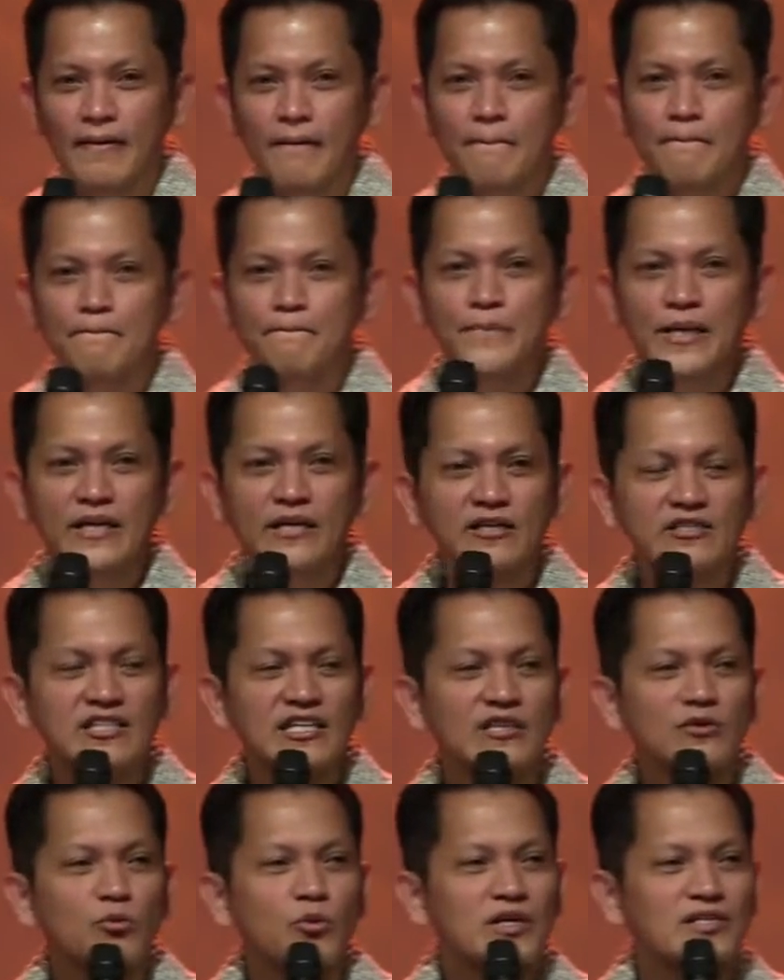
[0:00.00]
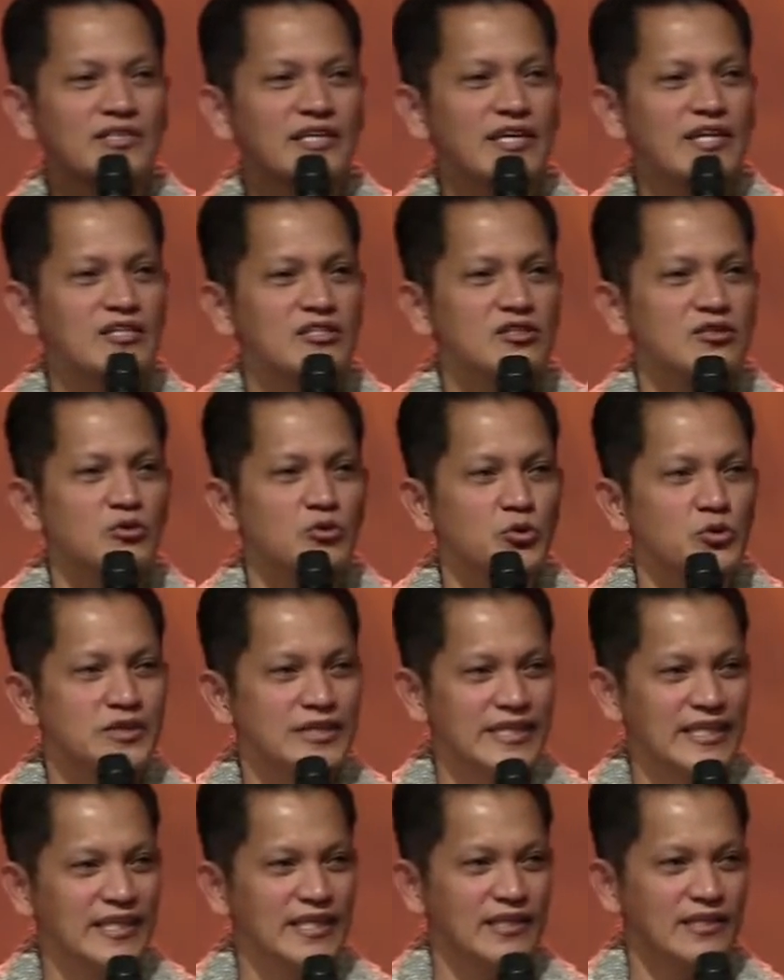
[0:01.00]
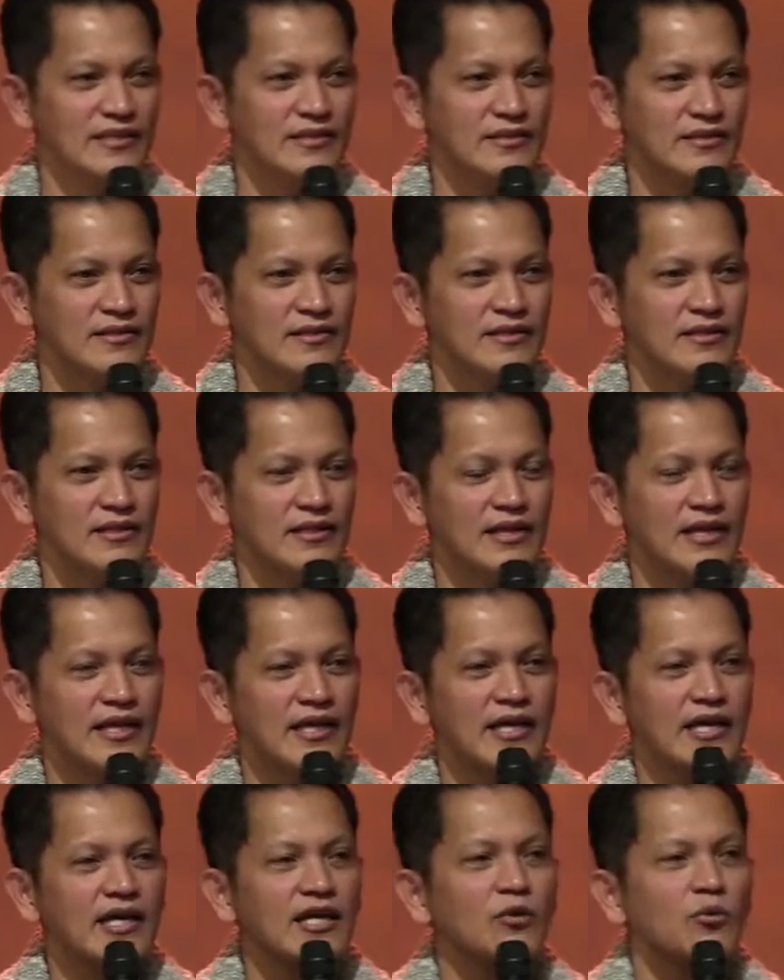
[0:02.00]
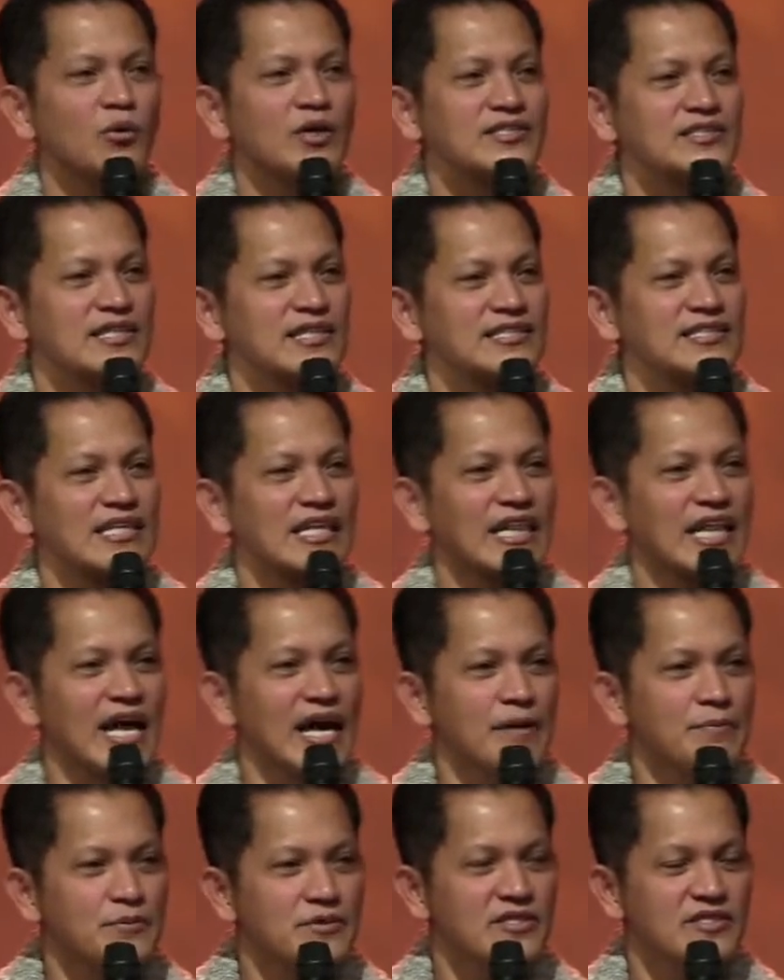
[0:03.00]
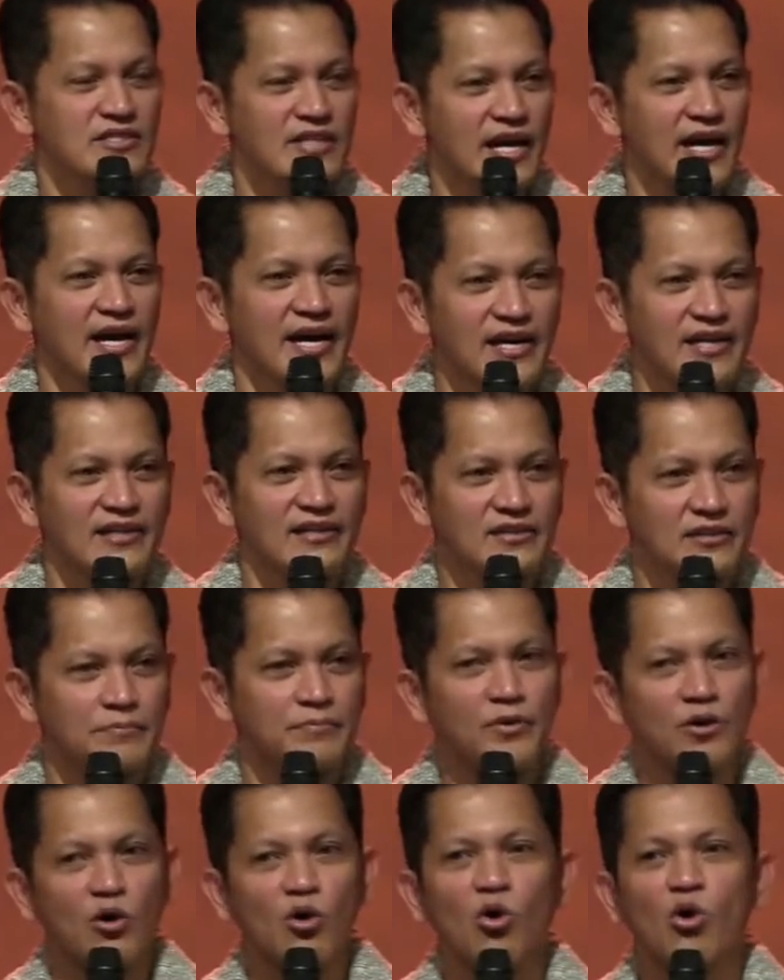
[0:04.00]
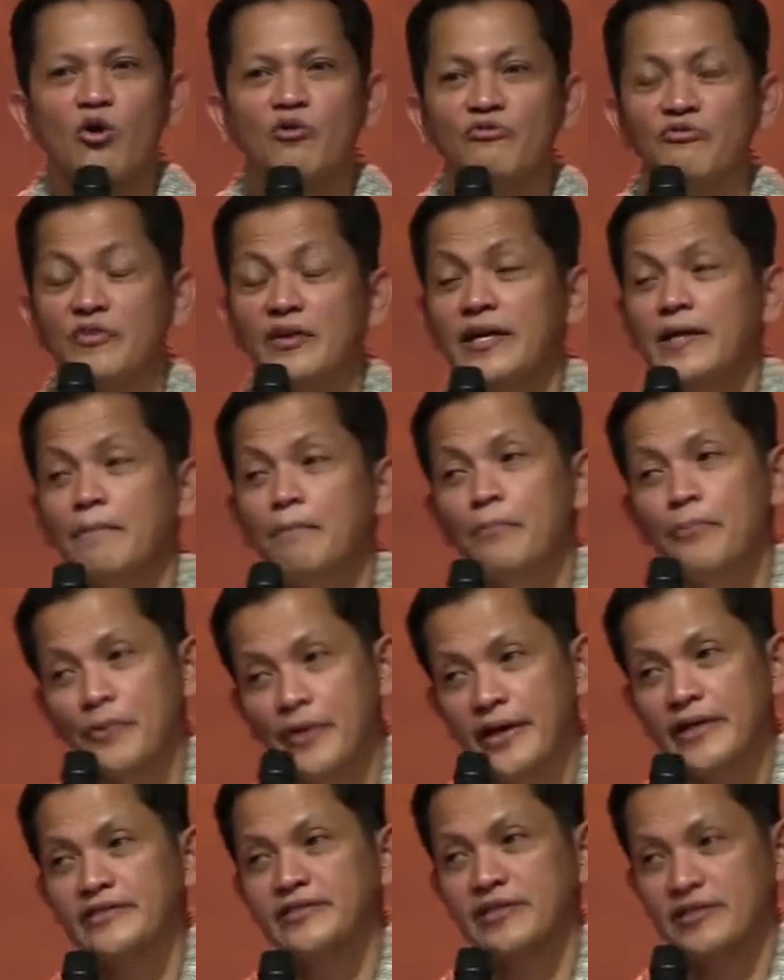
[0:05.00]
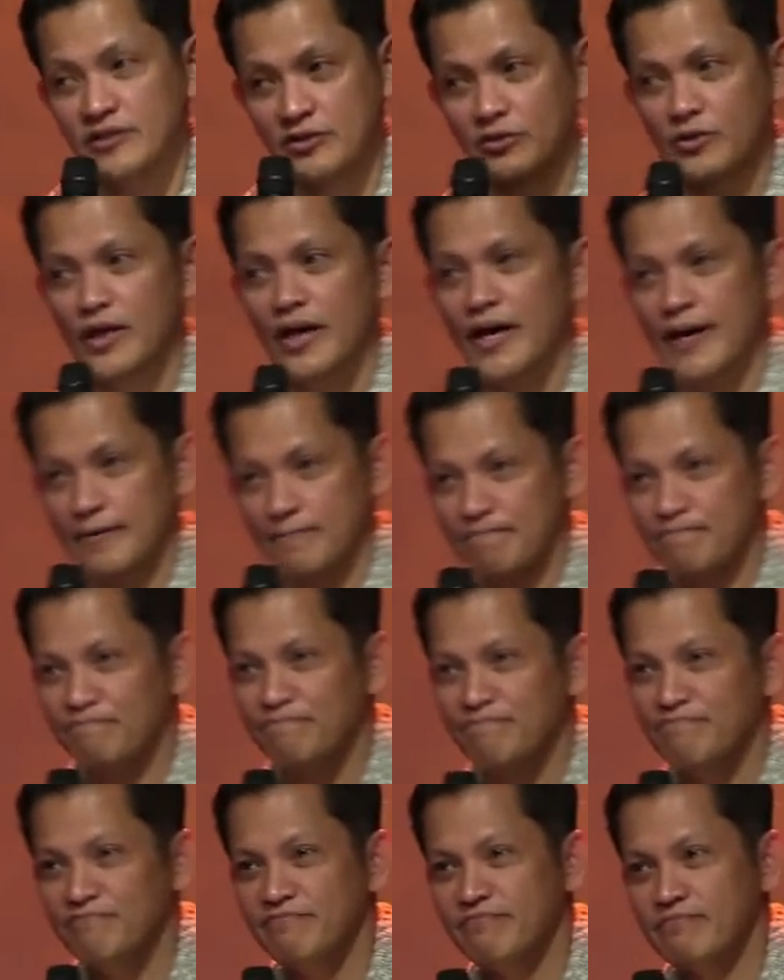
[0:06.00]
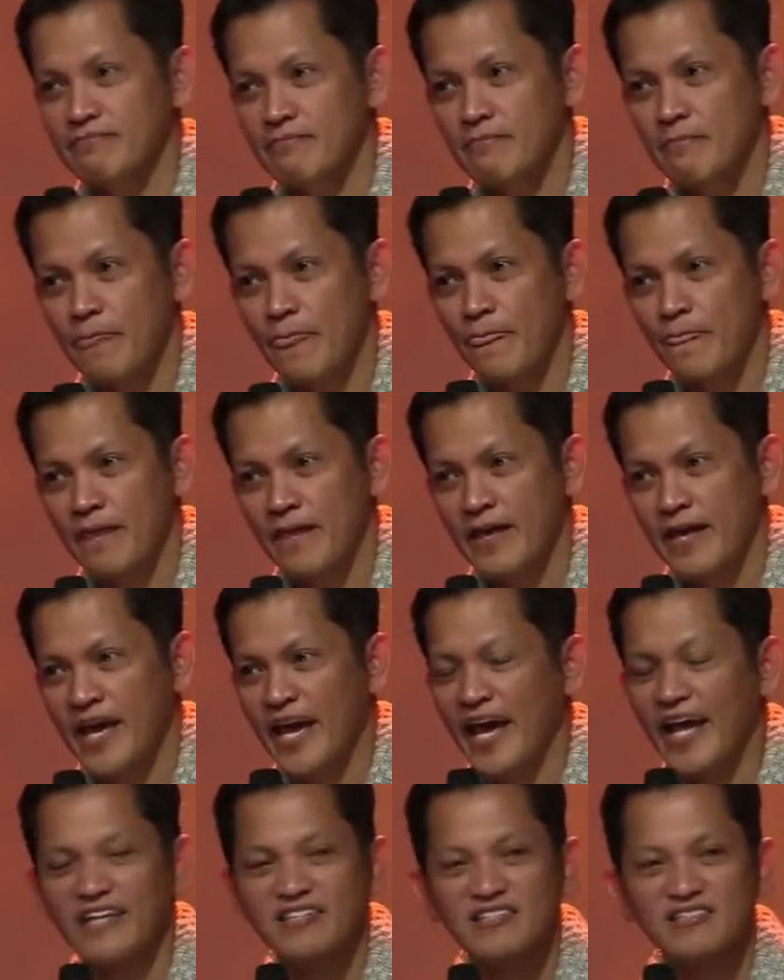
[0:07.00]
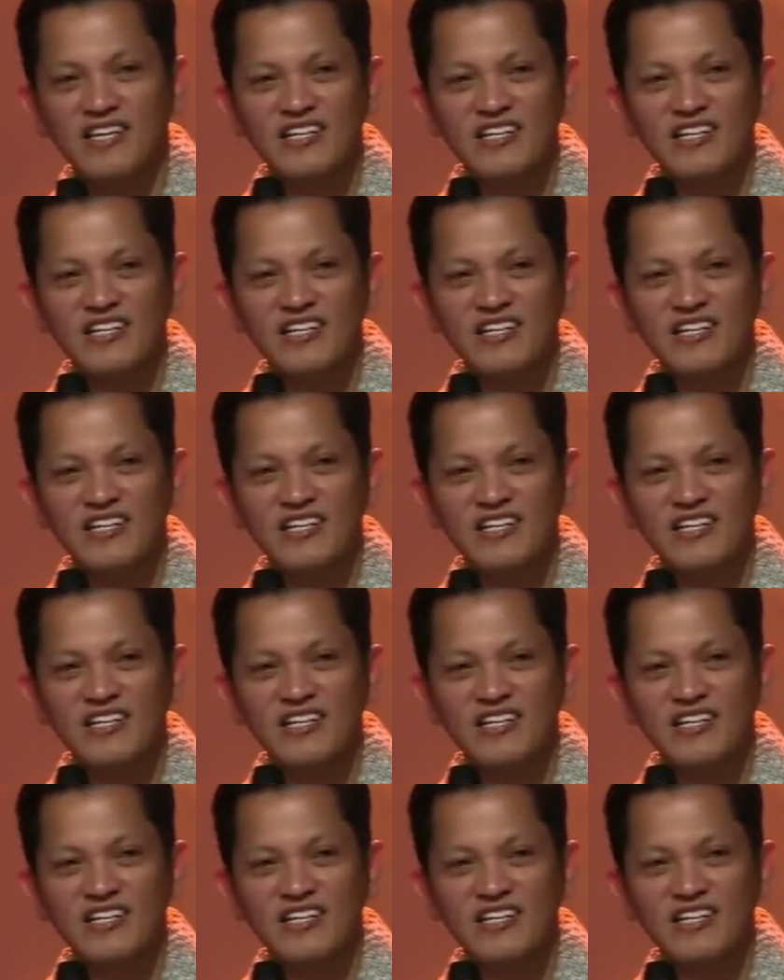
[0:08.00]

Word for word: Because it was his routine. It was his lifestyle na offering praises to God. It's not